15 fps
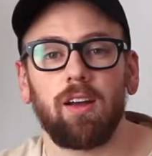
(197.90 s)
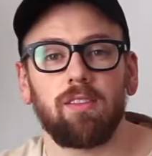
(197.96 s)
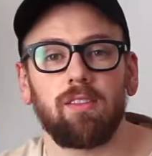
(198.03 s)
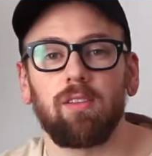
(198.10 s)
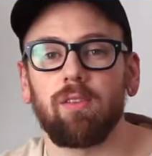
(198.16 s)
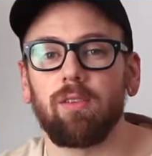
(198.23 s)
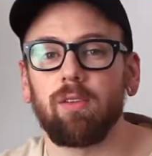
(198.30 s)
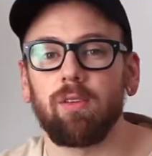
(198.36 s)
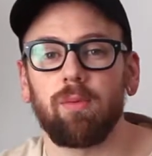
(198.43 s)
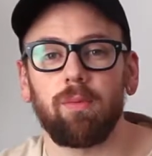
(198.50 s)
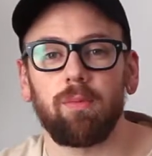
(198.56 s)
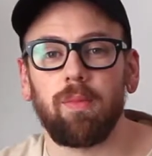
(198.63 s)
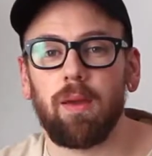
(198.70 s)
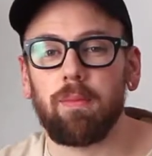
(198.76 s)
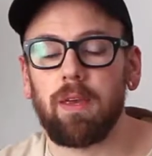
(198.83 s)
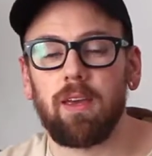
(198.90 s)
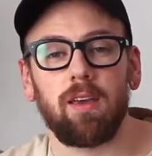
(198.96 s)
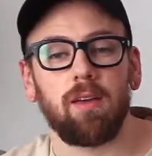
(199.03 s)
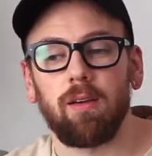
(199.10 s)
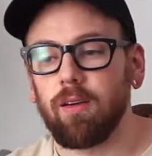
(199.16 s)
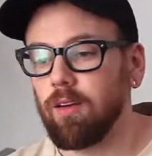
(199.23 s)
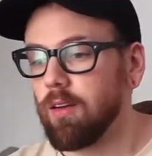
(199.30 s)
to
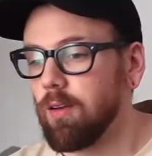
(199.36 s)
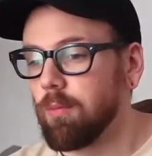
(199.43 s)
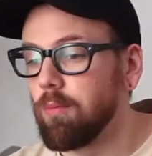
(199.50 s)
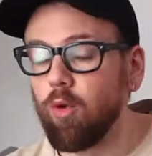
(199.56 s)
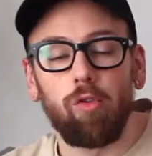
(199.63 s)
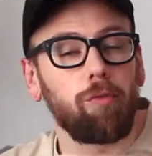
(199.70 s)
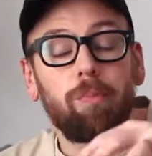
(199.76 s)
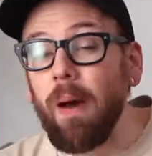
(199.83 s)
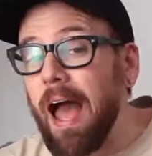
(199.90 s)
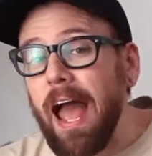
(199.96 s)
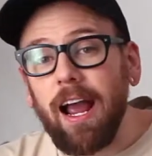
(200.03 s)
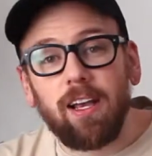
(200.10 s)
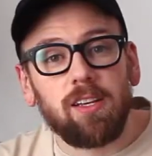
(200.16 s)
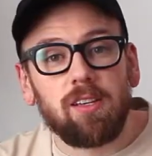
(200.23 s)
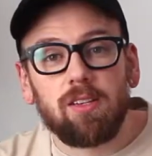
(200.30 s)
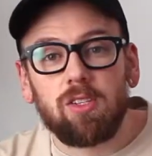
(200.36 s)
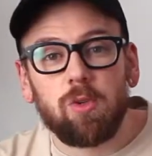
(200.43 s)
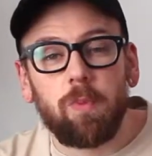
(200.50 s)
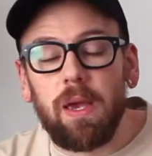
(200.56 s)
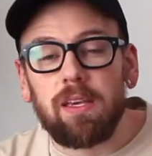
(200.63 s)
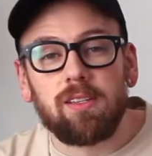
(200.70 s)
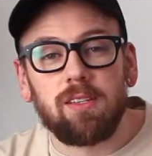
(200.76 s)
maybe move back
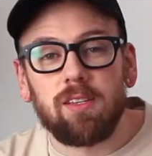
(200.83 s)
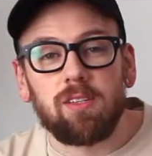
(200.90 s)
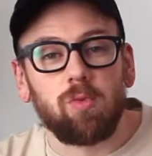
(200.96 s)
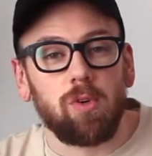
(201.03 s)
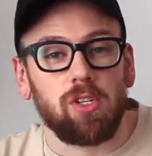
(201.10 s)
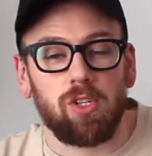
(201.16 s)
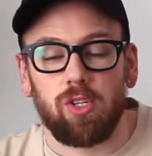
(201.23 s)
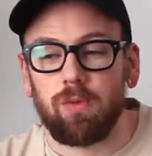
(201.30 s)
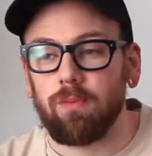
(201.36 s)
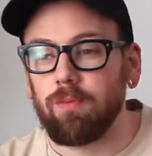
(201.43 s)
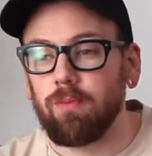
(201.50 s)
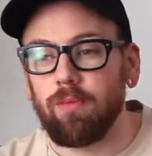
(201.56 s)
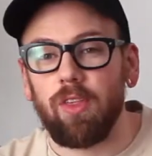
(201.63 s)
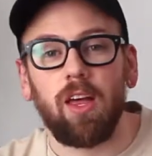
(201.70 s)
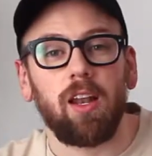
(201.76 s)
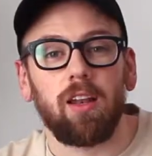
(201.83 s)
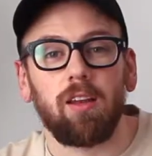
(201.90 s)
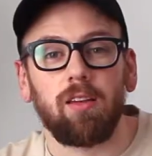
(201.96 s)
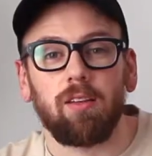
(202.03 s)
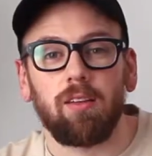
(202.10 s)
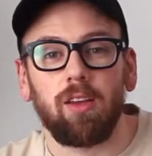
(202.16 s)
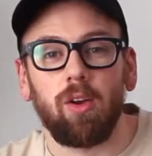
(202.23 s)
spaces, which
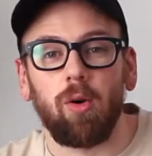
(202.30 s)
then